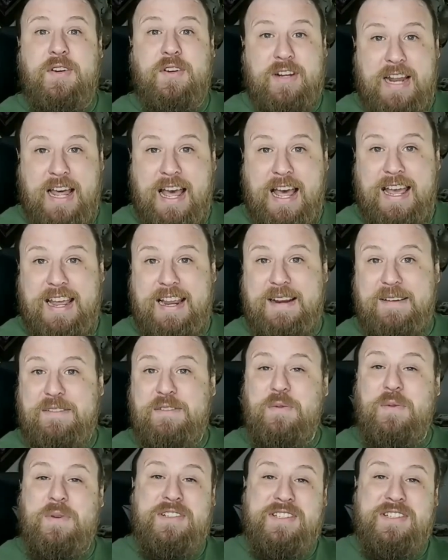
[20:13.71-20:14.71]
lives,
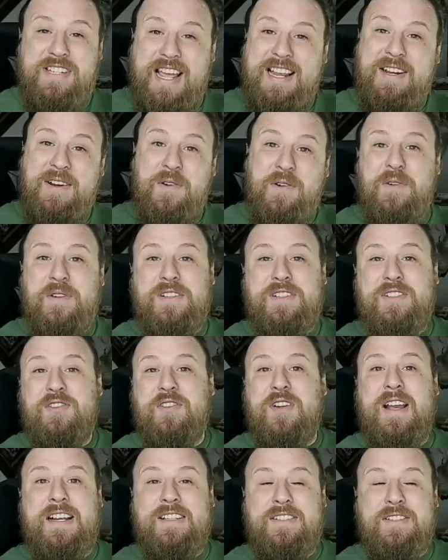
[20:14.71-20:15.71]
where Psi Corps is
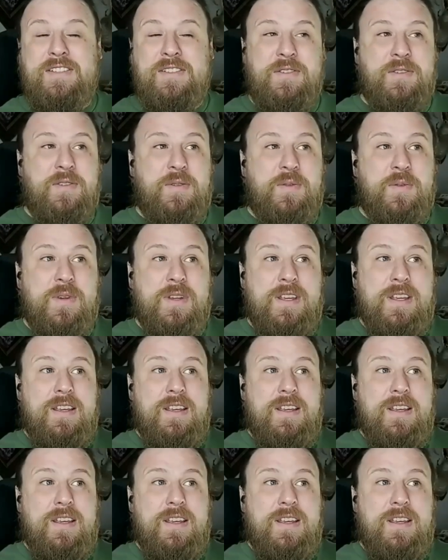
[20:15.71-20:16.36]
trying to